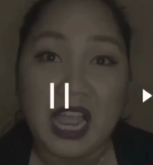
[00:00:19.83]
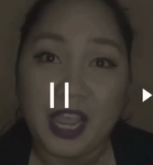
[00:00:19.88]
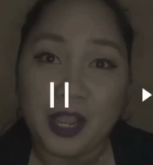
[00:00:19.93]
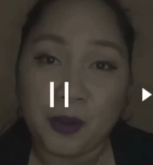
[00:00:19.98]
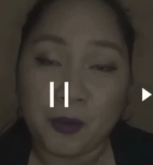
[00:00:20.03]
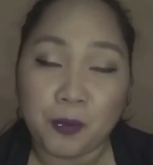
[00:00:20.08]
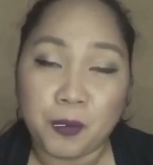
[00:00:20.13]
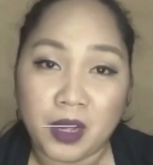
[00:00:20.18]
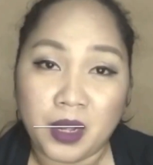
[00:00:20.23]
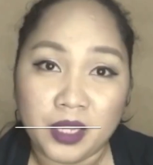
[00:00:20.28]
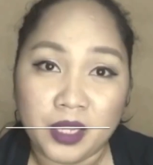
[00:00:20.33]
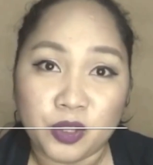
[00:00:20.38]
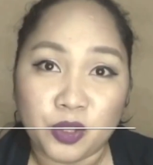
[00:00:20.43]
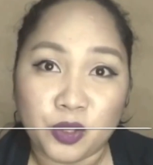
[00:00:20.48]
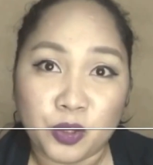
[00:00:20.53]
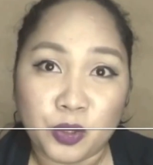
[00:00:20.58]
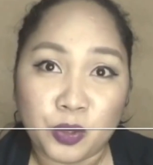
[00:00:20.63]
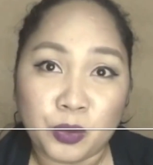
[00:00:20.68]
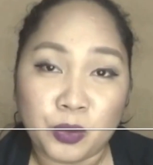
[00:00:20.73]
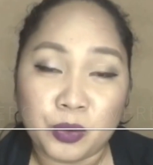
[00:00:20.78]
I want
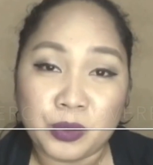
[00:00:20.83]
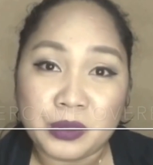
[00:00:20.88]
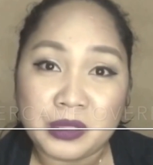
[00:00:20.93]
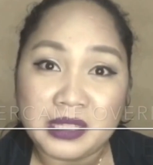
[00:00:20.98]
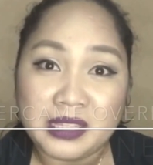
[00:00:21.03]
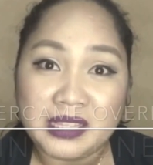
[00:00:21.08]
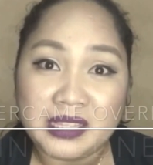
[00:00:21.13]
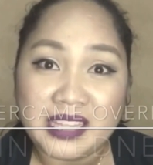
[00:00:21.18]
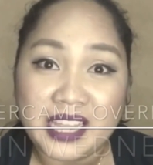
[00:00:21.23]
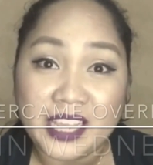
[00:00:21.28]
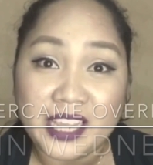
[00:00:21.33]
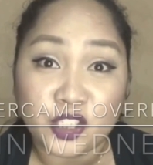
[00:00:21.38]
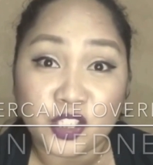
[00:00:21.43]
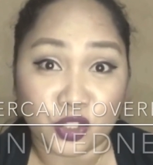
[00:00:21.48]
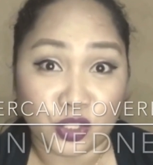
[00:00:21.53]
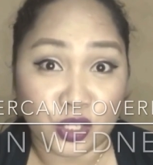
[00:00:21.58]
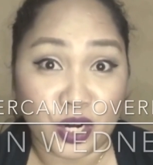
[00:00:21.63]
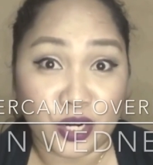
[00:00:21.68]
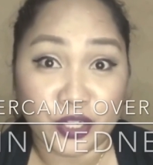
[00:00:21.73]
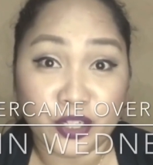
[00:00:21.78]
to take
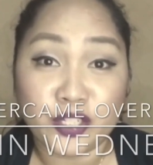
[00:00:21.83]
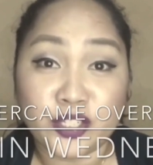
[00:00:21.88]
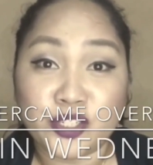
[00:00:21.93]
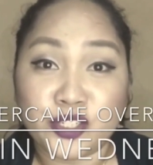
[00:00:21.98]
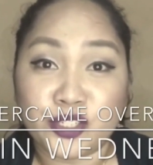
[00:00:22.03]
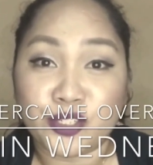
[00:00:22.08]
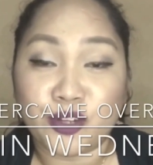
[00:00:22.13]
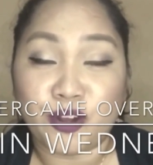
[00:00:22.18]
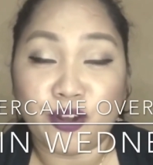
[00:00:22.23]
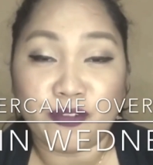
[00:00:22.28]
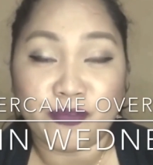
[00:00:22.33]
charge